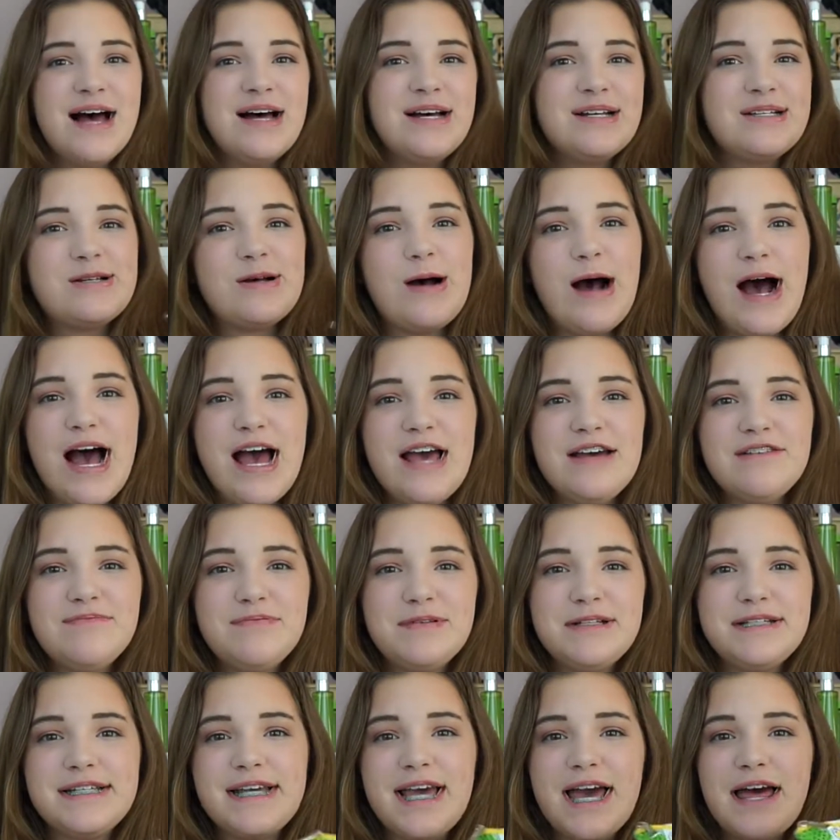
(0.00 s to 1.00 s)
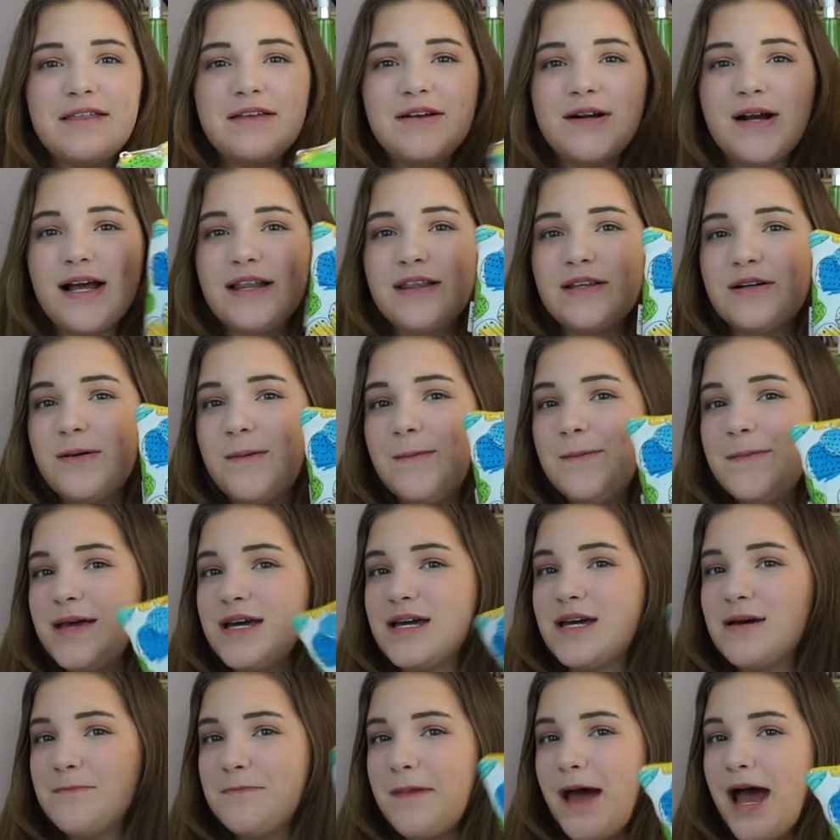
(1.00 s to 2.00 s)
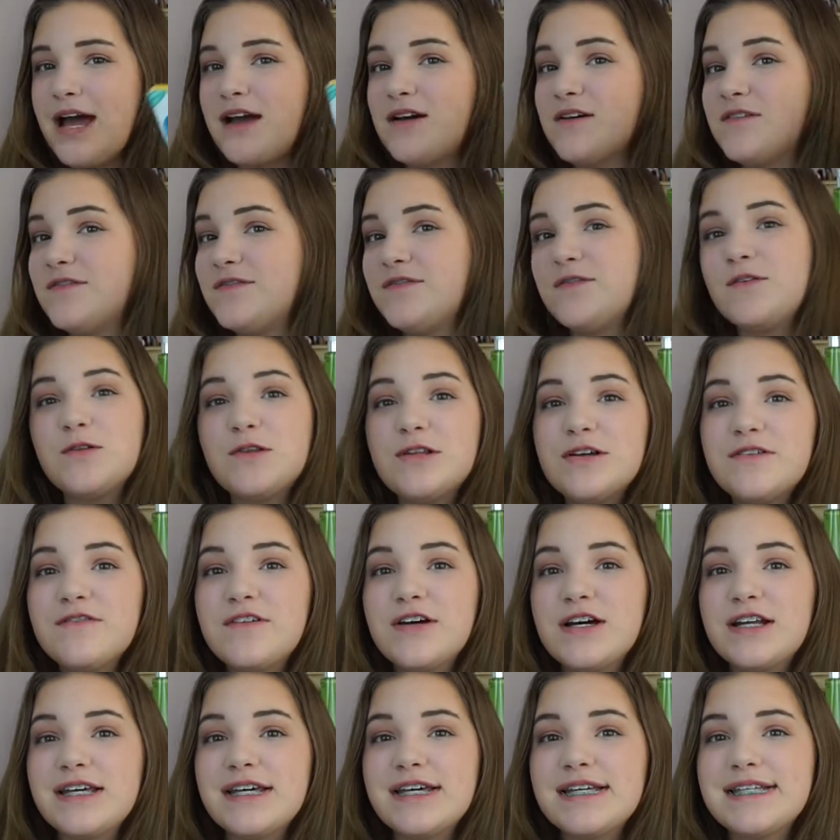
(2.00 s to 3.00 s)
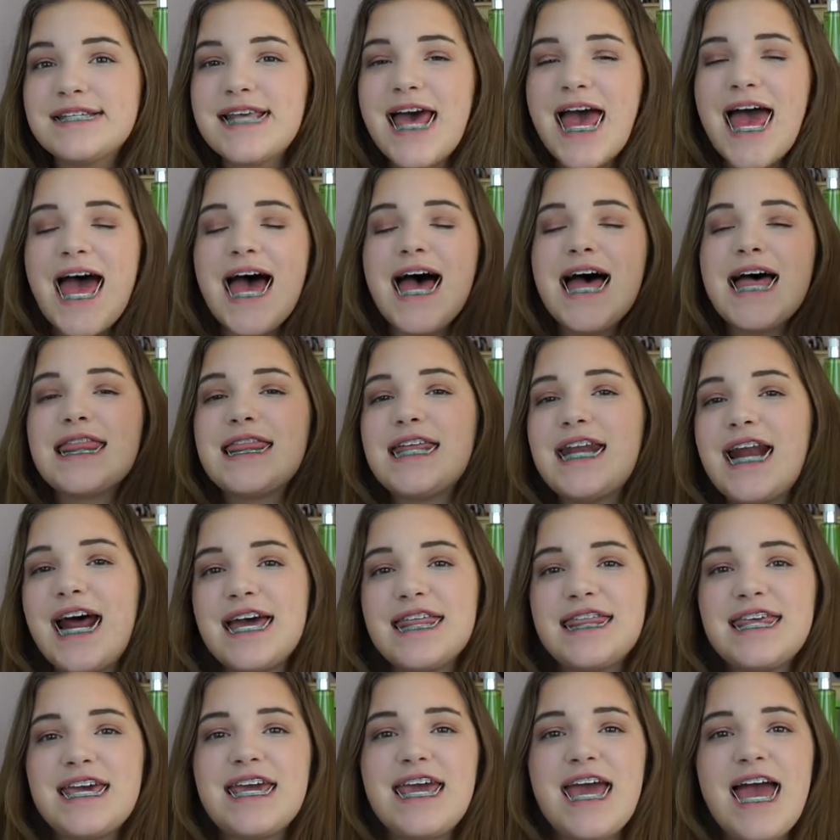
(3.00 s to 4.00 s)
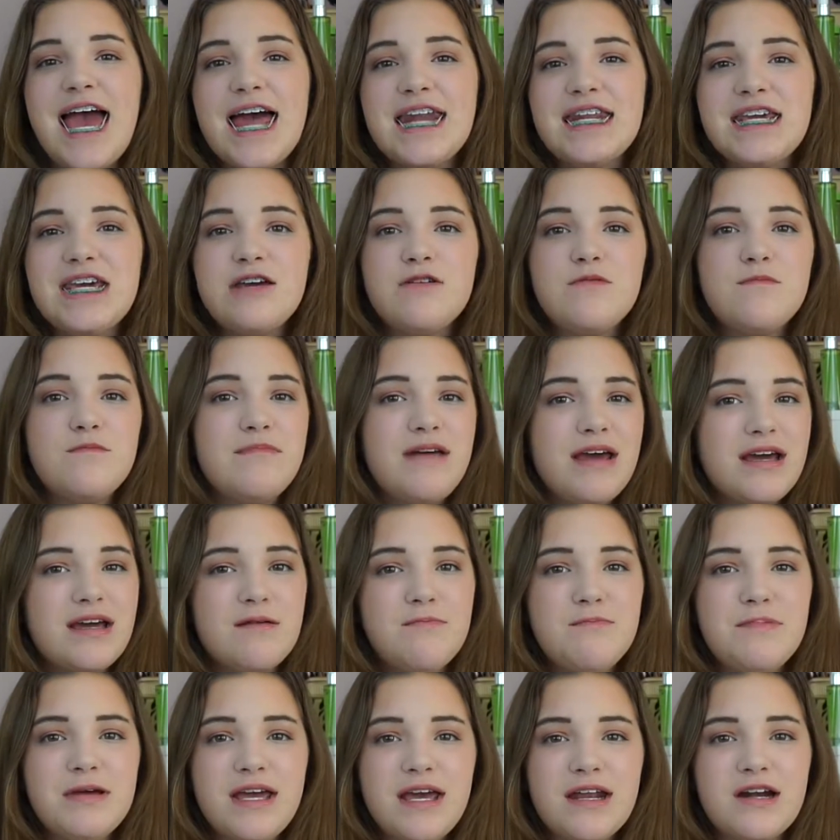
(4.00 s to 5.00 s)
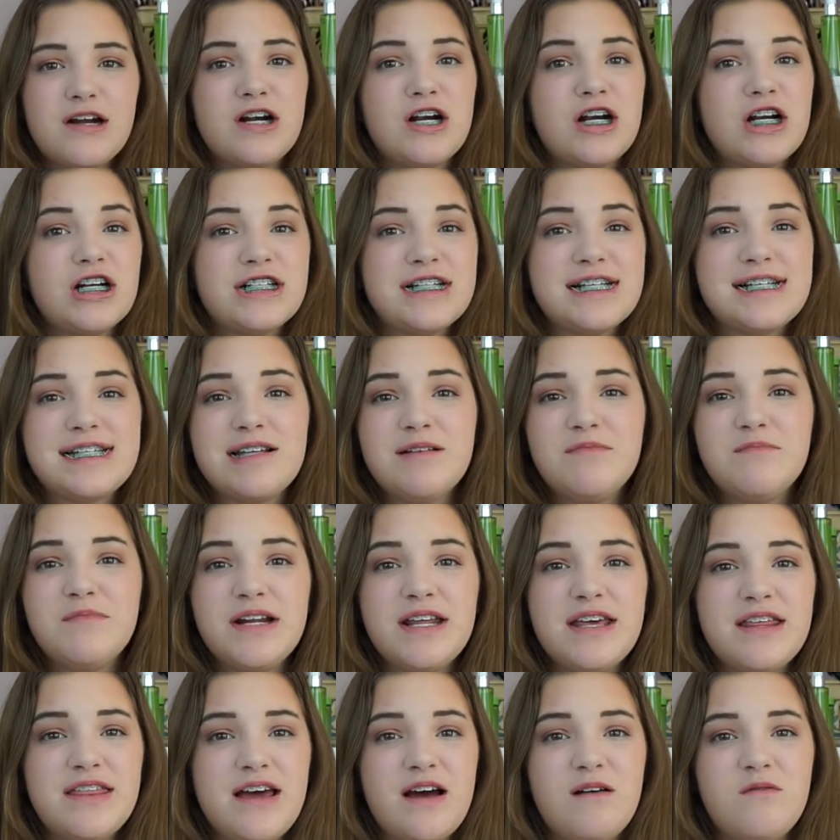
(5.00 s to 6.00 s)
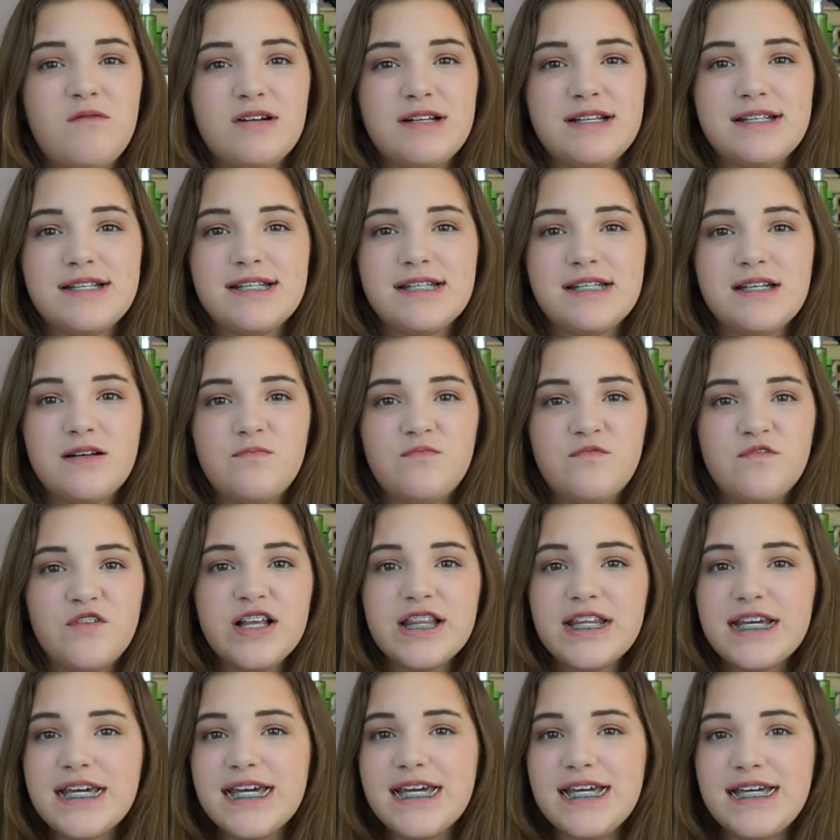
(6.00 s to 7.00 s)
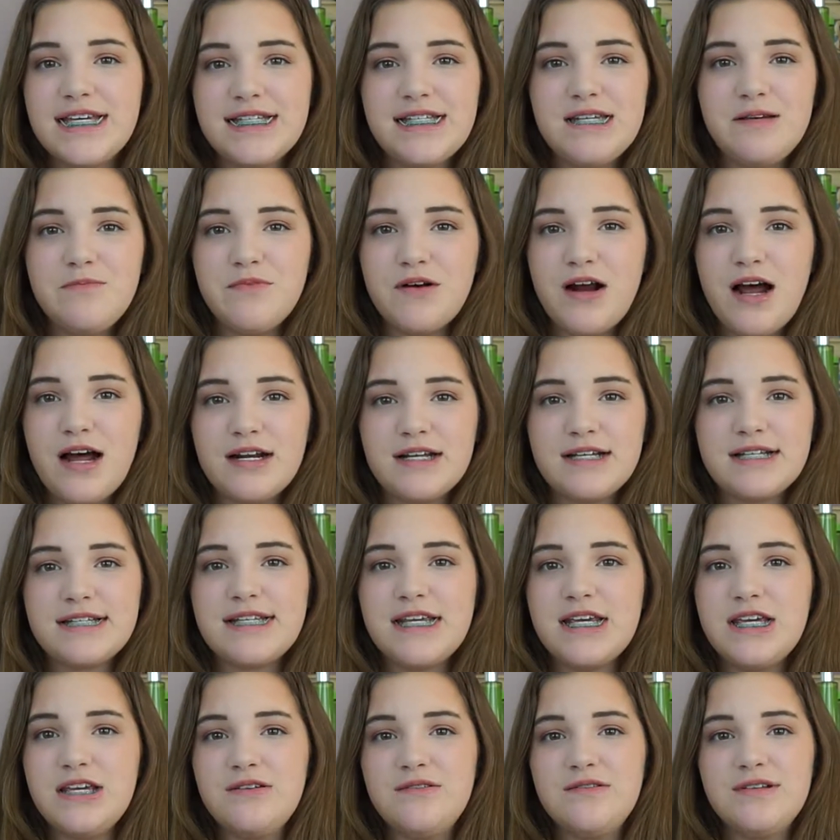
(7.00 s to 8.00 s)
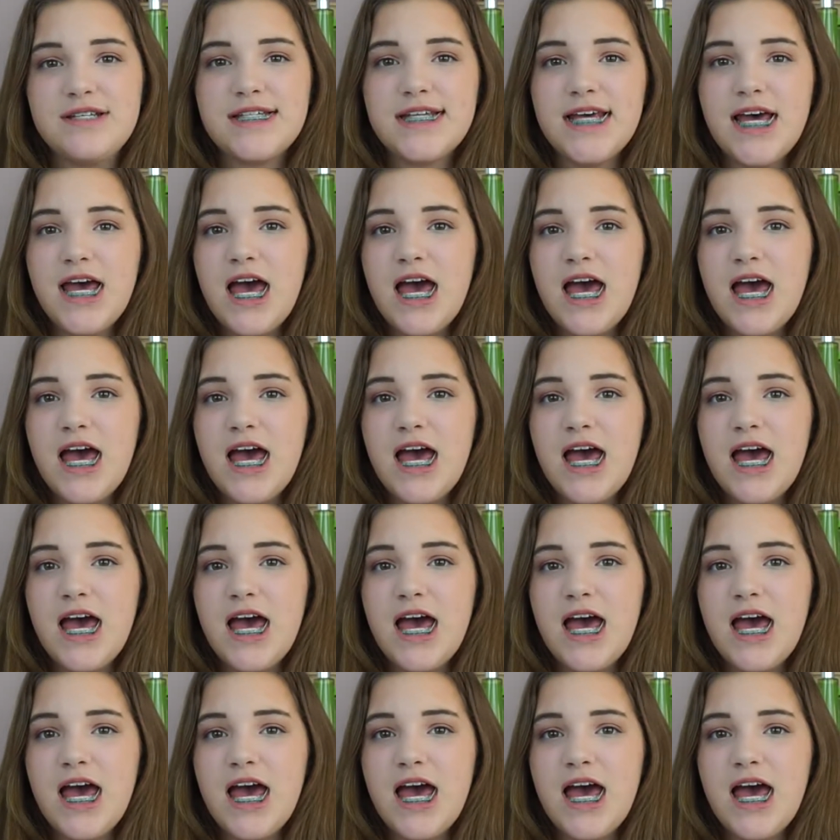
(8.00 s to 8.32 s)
So I've put together a little makeup bag full of goodies that I think any makeup beginner or just somebody that wants some really easy products to use